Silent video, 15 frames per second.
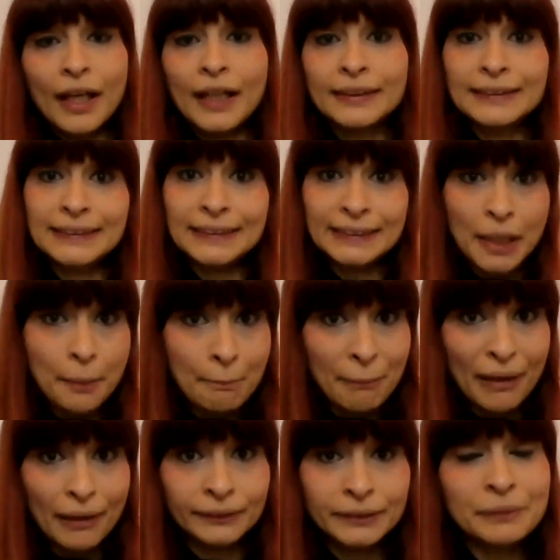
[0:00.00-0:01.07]
And it is in
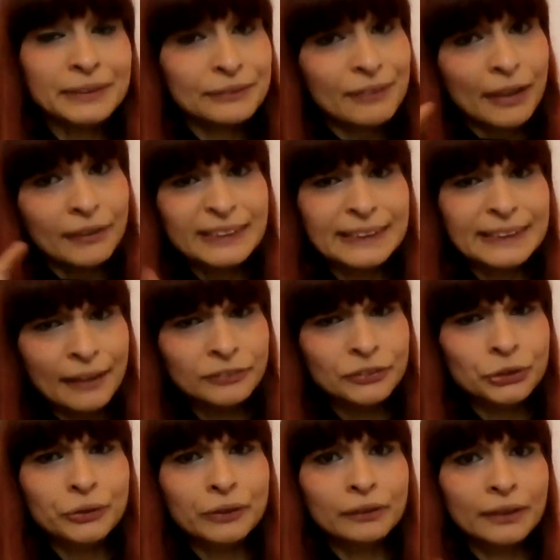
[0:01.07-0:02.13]
Belgium. It's very
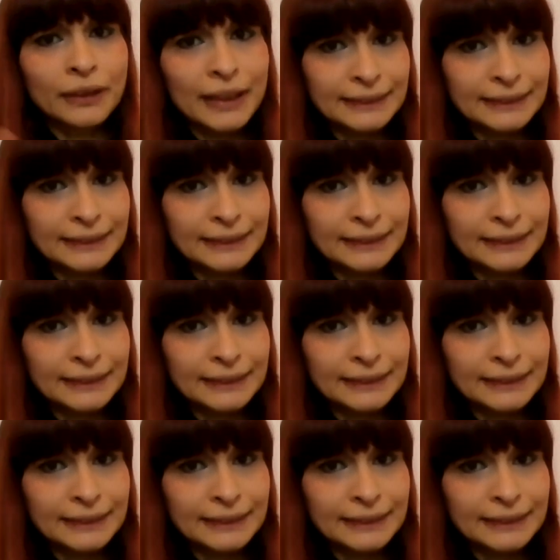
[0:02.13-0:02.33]
central.